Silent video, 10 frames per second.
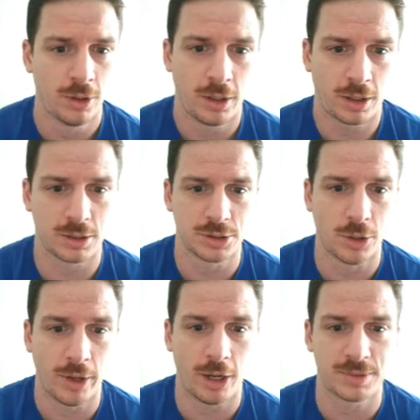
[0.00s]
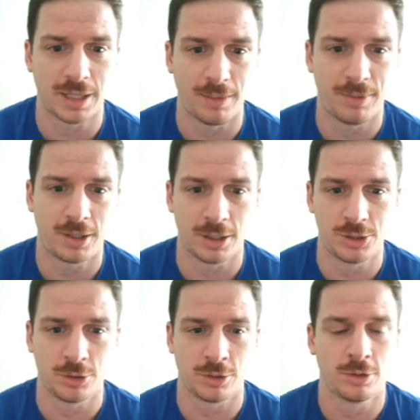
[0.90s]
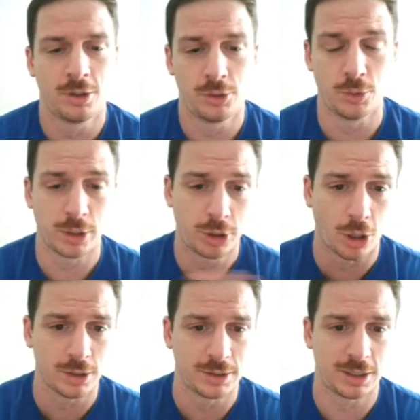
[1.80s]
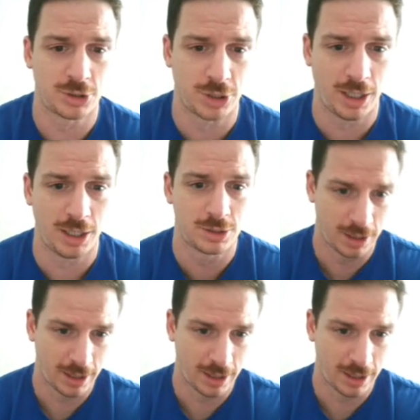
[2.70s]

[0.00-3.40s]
because there's no help side, because you're doing guards exchange